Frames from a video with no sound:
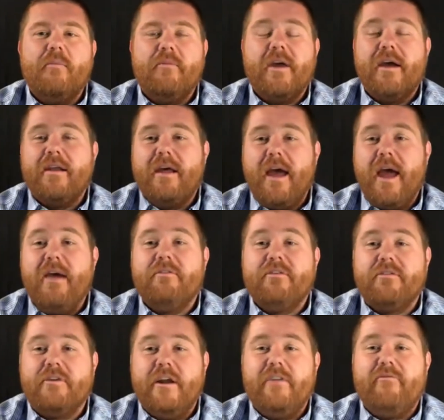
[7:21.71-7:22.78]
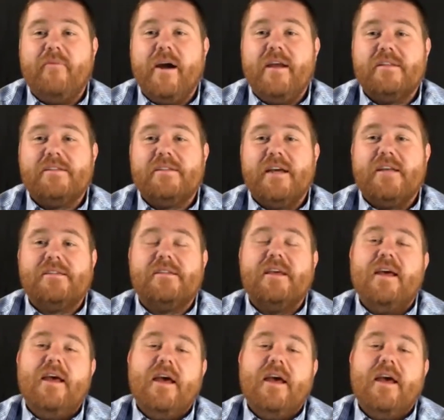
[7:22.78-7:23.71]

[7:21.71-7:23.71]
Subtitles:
that have creative mindsets,